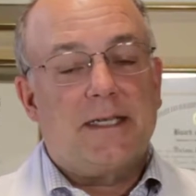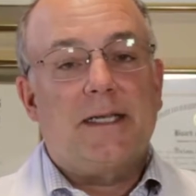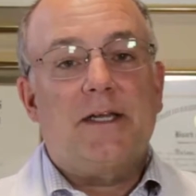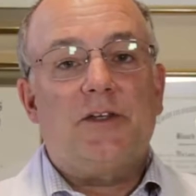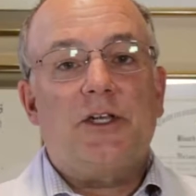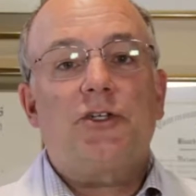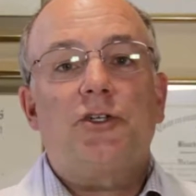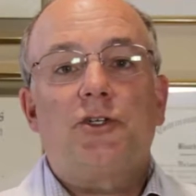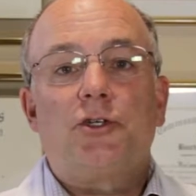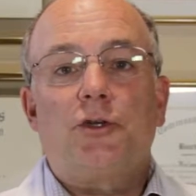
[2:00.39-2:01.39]
In
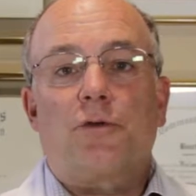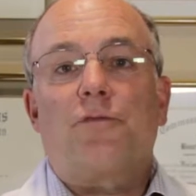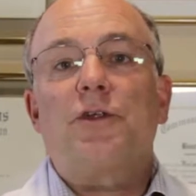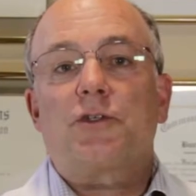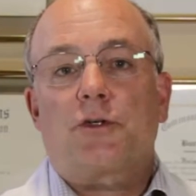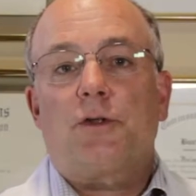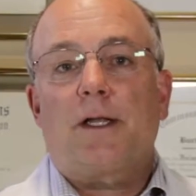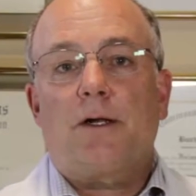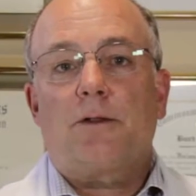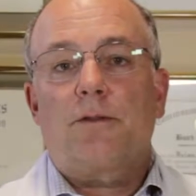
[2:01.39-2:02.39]
addition to your physical
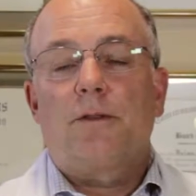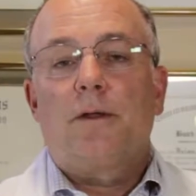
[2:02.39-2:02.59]
health,